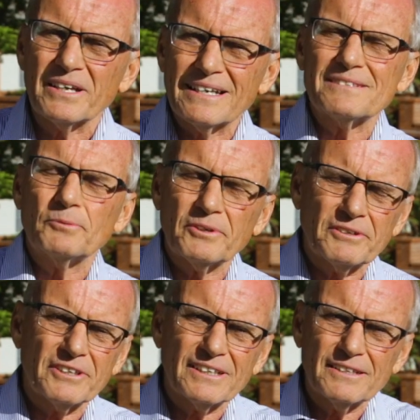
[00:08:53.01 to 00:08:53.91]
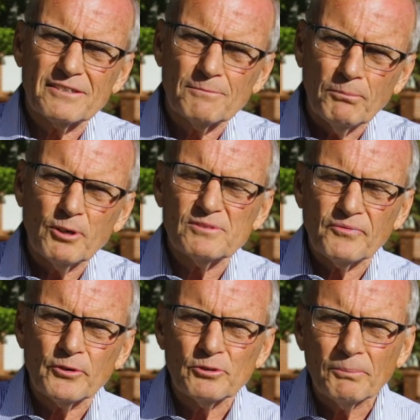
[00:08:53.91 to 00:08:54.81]
That's where you're going to get the most
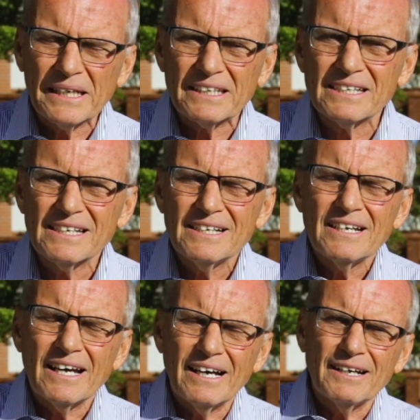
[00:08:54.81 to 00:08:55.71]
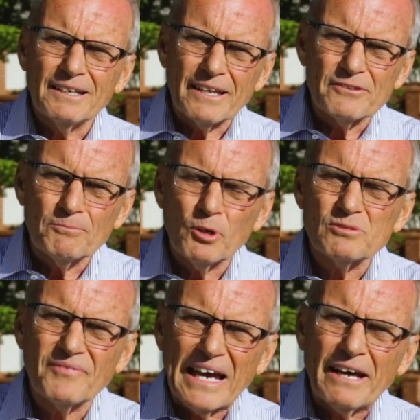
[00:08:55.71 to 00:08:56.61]
for your money and the most
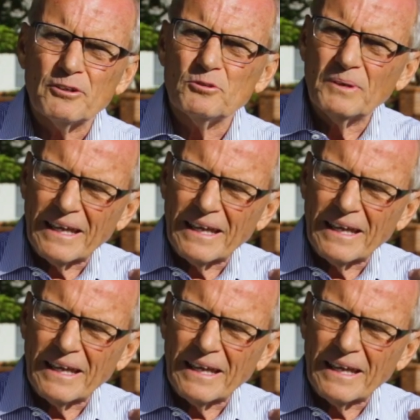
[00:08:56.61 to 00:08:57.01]
value.